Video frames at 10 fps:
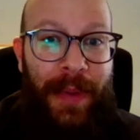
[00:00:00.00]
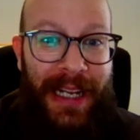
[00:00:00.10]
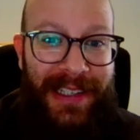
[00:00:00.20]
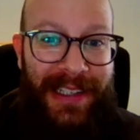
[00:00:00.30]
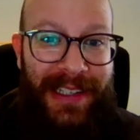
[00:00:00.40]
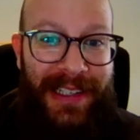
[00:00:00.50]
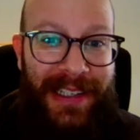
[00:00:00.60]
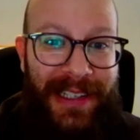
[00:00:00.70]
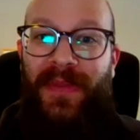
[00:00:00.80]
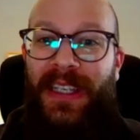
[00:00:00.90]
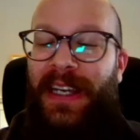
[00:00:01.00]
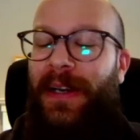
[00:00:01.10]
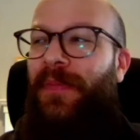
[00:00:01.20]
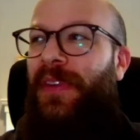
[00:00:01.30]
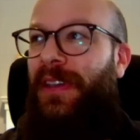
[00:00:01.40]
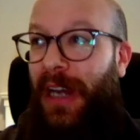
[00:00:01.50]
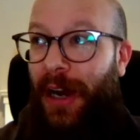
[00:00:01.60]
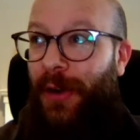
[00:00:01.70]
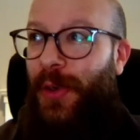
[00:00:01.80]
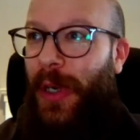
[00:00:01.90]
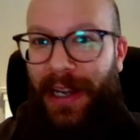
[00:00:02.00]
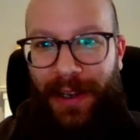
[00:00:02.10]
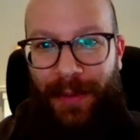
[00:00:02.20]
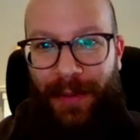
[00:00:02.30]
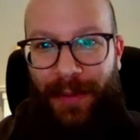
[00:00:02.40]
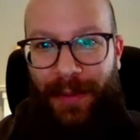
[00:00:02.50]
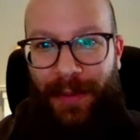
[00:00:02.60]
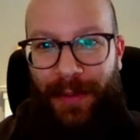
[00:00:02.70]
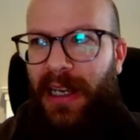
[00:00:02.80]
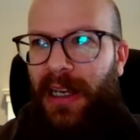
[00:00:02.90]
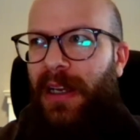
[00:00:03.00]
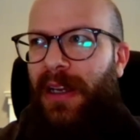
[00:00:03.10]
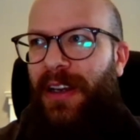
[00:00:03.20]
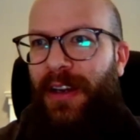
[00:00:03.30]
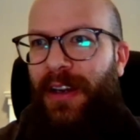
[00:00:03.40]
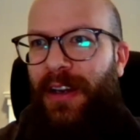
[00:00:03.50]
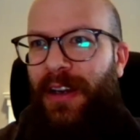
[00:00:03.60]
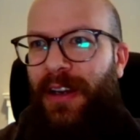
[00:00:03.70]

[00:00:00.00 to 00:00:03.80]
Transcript: makes sense. Yeah, the ROI makes sense. For a